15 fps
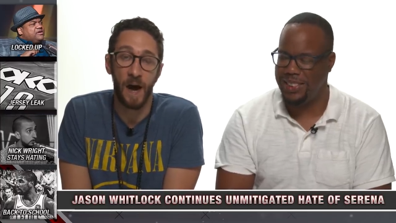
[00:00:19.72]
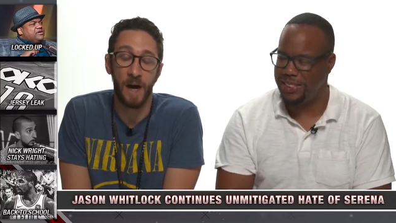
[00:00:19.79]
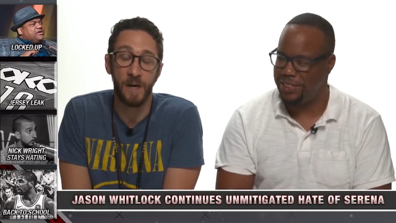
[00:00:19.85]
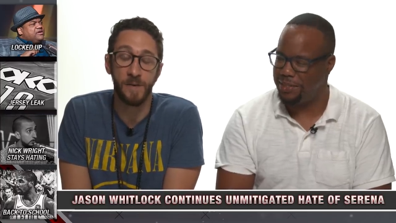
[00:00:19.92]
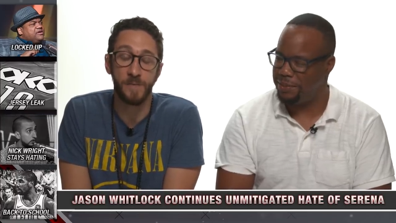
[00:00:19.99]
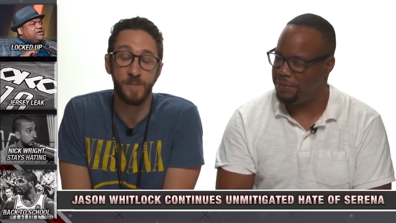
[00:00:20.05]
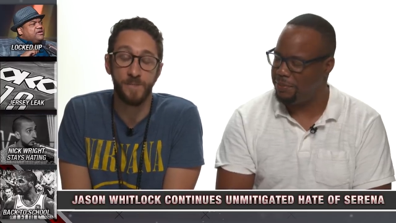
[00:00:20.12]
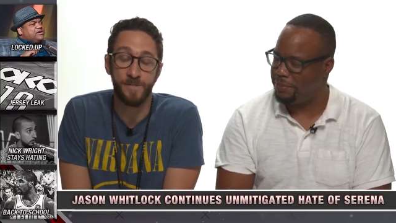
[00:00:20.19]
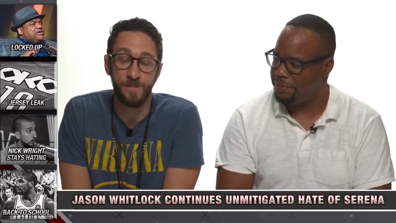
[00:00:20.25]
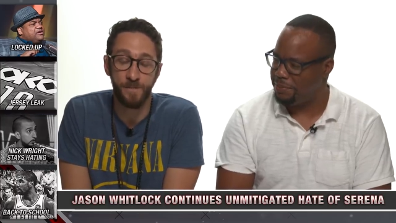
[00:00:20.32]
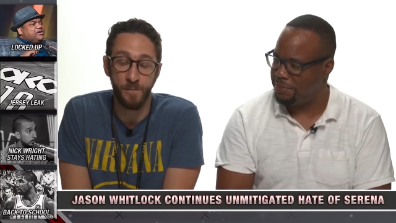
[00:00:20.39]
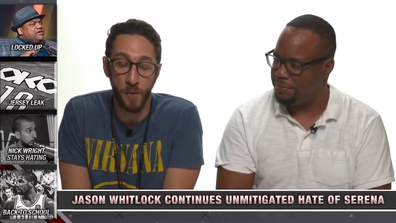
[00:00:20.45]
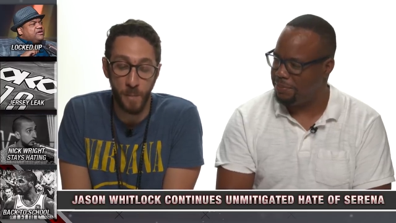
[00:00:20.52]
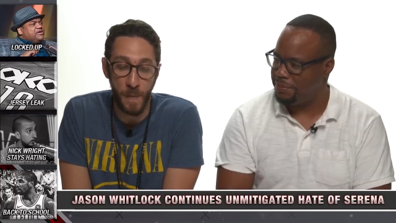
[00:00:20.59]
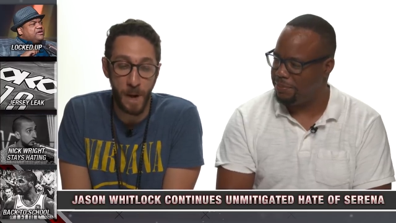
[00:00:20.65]
Speaker 1: uh,
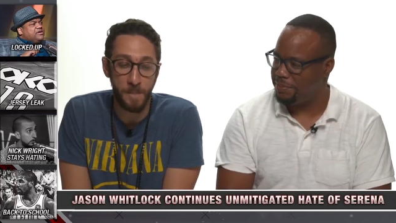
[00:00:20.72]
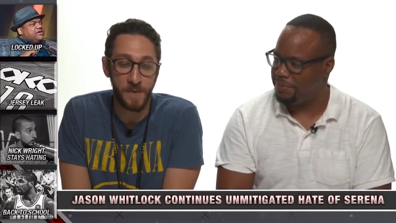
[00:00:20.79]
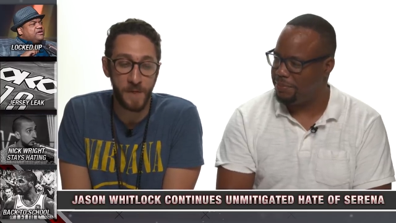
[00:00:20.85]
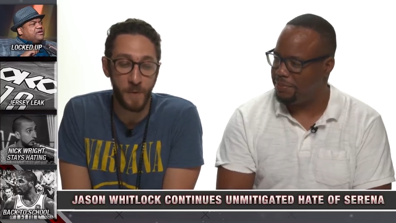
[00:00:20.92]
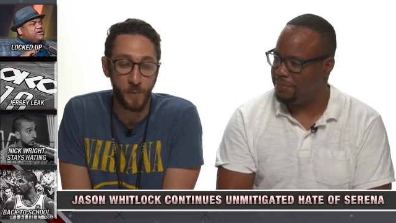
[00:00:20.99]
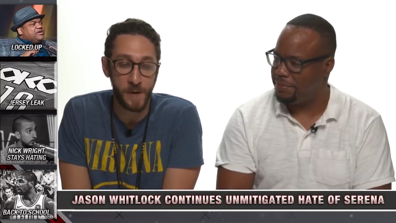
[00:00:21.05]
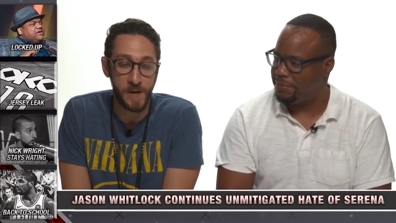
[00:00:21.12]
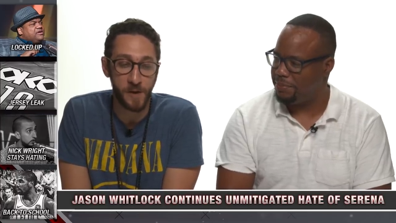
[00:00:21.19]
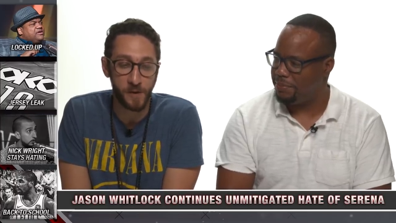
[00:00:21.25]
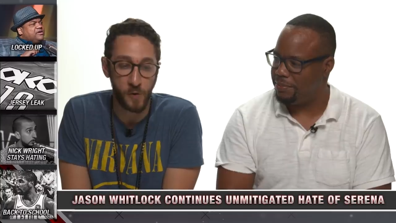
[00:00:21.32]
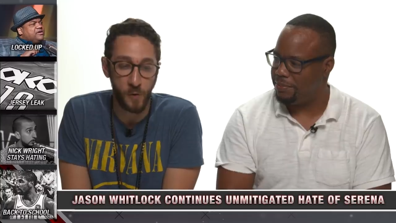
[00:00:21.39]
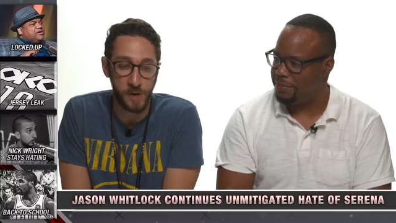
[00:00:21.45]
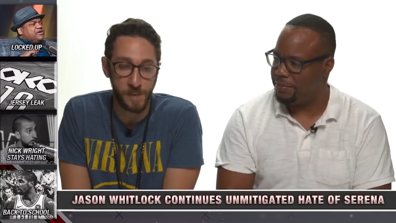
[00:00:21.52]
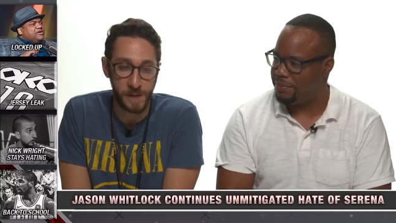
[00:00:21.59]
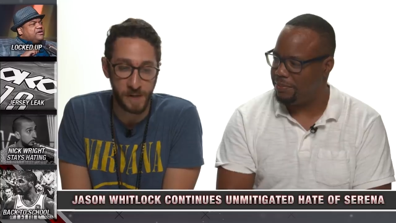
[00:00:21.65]
remember that we are
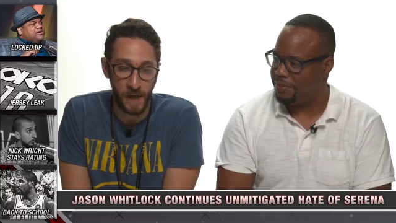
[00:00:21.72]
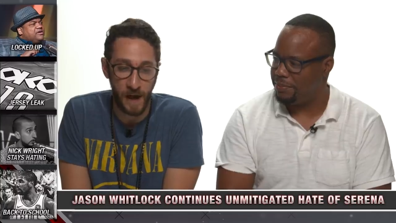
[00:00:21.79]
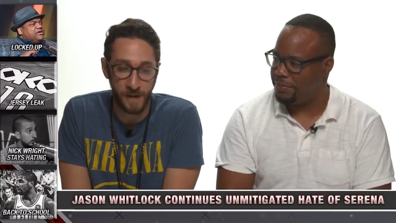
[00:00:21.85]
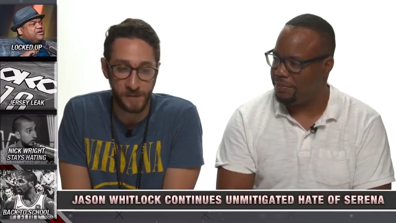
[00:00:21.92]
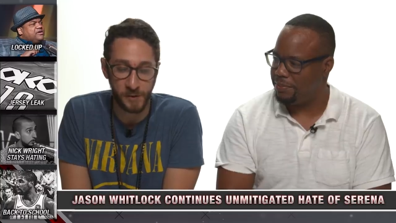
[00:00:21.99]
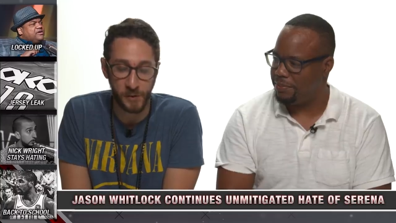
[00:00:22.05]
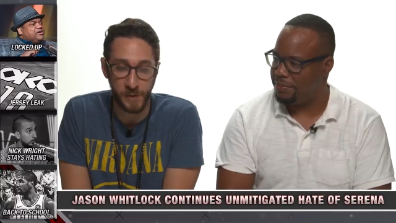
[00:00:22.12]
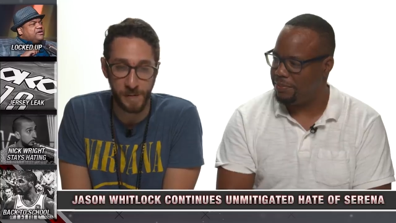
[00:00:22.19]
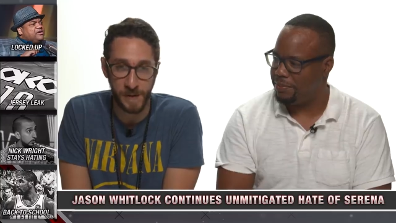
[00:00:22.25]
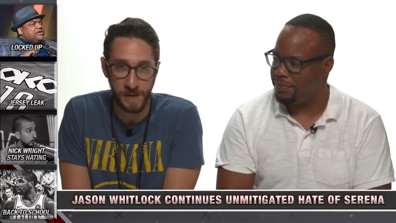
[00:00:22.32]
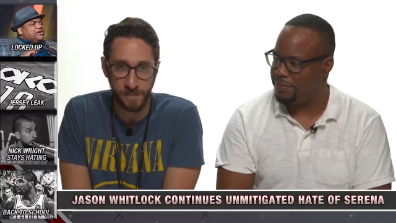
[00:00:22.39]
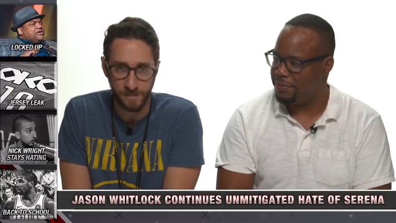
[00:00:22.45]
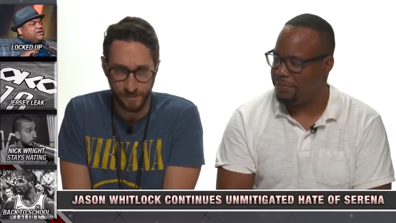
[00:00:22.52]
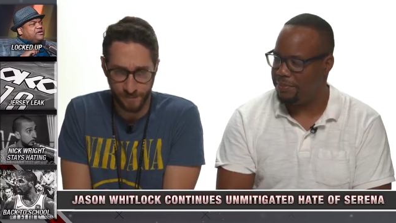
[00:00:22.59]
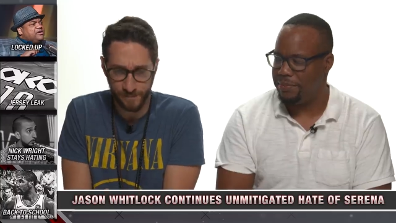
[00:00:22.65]
going to be live
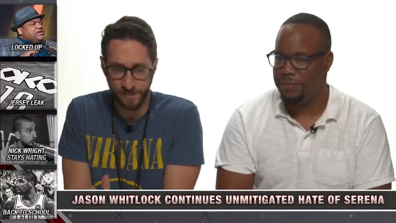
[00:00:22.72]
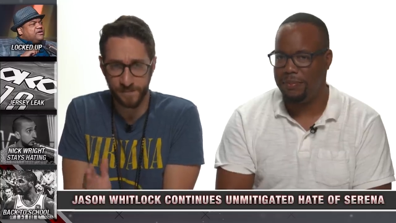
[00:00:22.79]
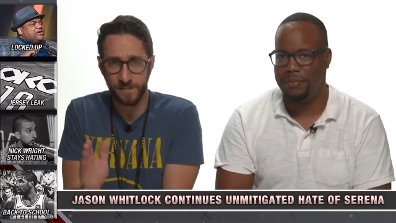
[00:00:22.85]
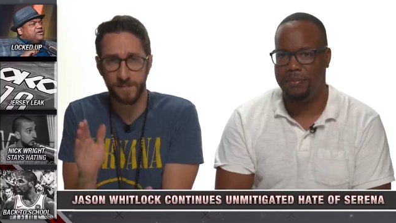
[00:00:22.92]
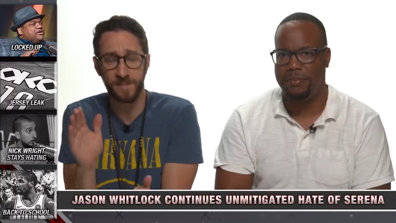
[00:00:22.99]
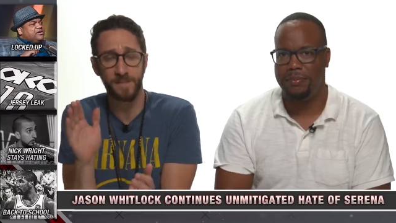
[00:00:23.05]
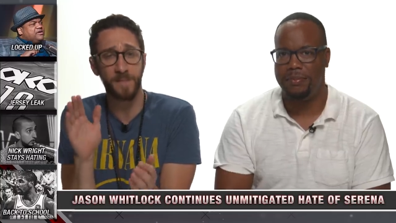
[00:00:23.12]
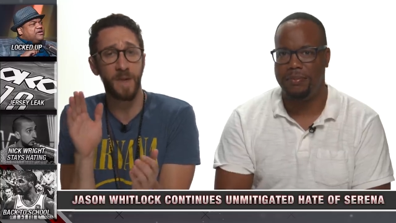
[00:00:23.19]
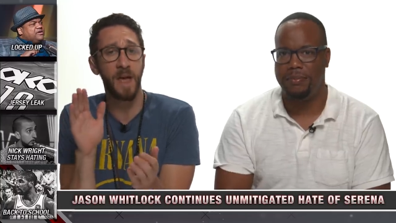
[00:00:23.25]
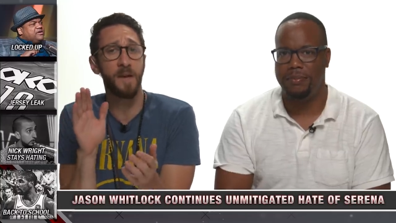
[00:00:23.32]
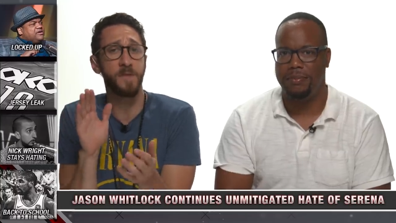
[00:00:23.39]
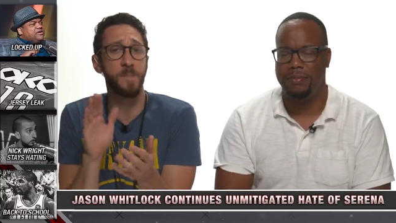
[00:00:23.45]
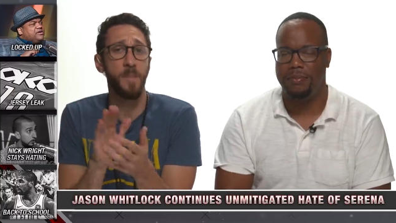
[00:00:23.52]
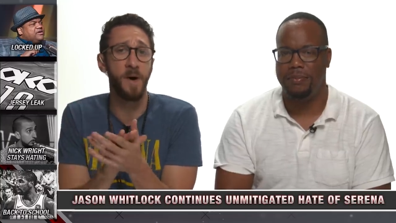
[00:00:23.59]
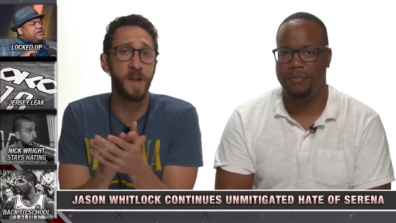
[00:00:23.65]
streaming
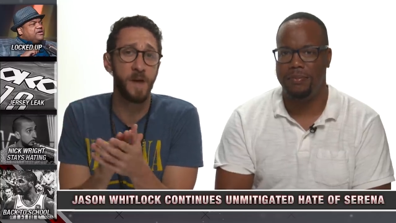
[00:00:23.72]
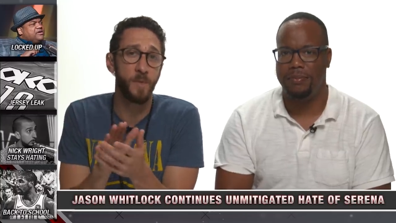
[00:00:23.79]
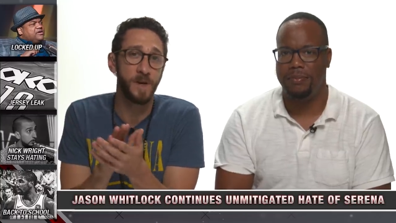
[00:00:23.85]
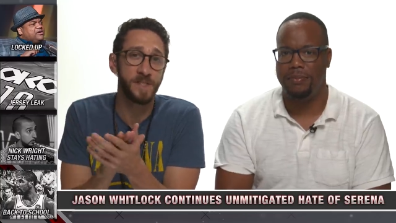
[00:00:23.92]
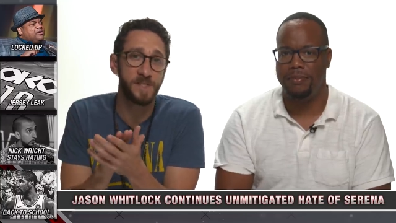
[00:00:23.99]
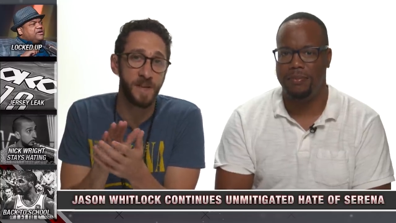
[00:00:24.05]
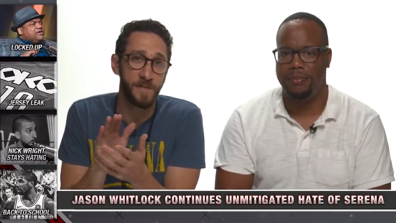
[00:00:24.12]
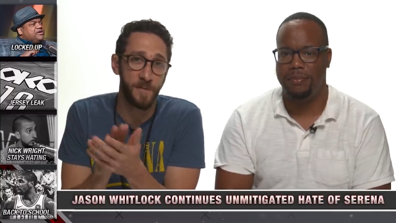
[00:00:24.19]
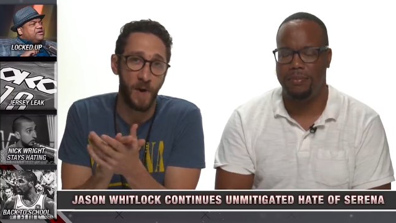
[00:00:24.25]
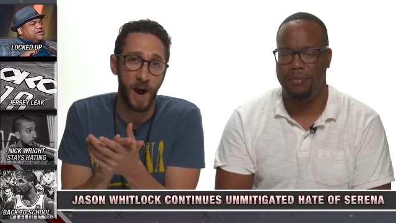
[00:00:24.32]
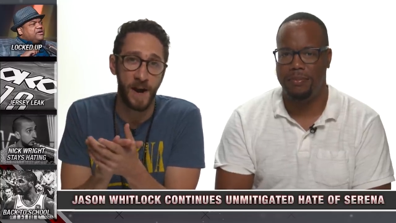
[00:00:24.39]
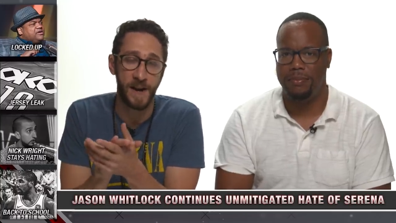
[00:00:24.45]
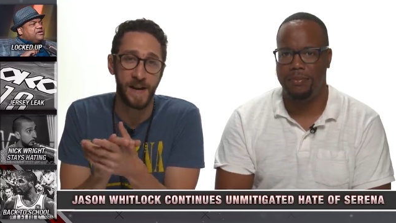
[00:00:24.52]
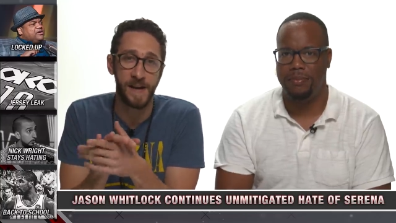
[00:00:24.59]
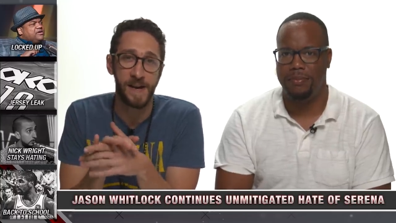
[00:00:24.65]
every Monday, Wednesday,
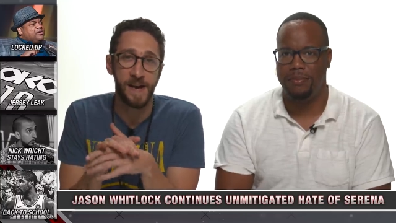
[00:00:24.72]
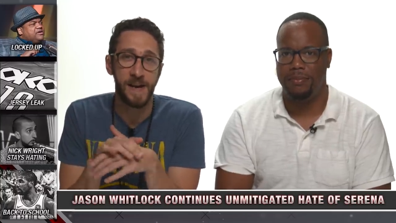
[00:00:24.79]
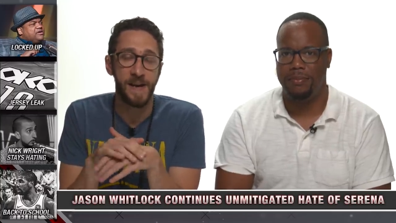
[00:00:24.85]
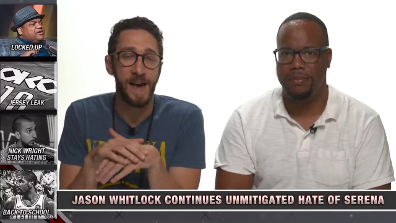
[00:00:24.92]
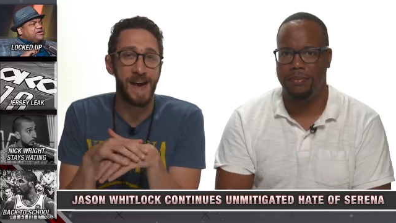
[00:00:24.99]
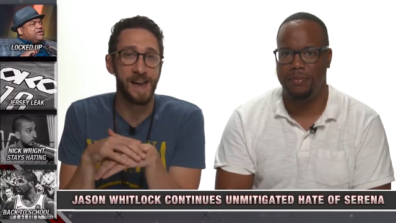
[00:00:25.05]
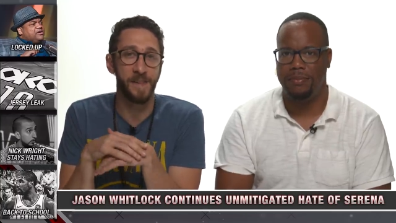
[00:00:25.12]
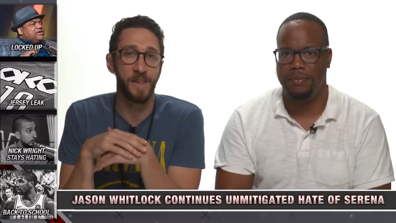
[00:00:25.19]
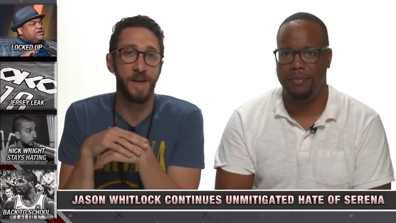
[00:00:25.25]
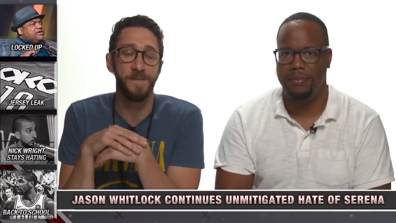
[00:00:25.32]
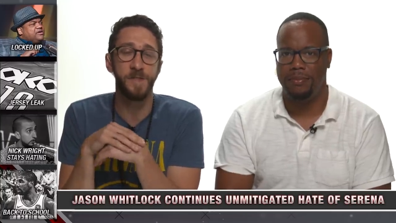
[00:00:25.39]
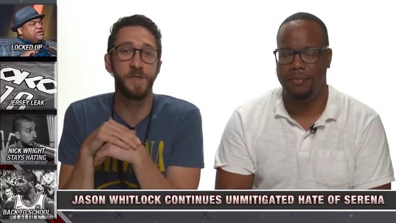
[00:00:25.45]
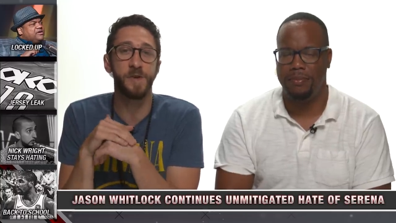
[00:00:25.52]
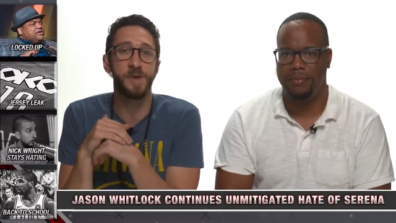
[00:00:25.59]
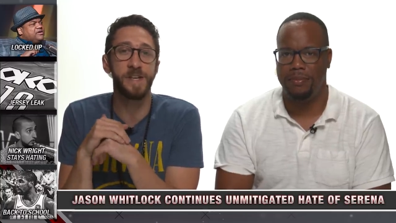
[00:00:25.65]
Friday at
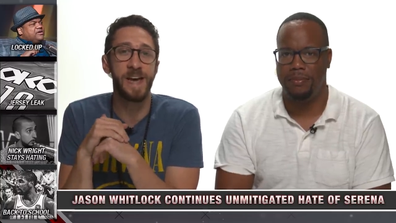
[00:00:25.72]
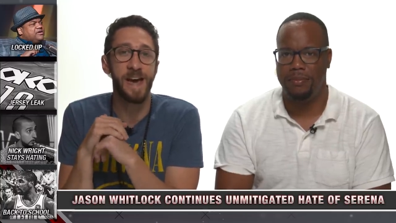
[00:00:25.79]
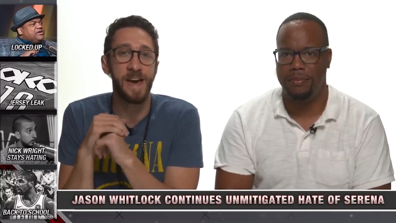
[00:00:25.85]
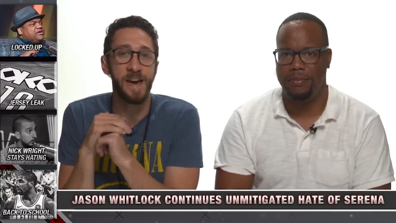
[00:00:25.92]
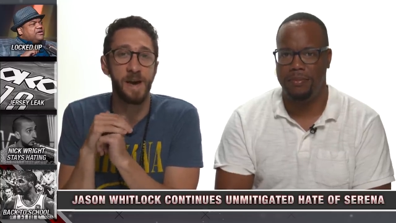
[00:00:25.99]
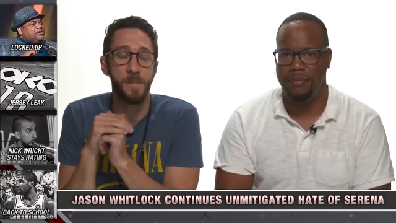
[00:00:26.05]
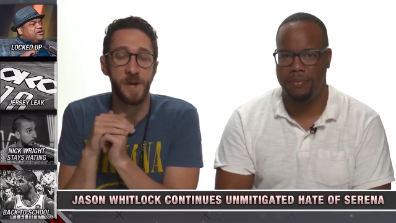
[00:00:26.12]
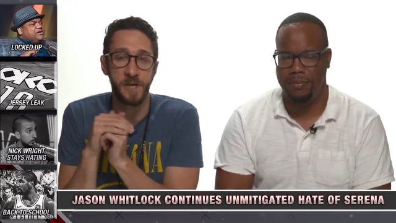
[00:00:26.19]
11.30 a.m.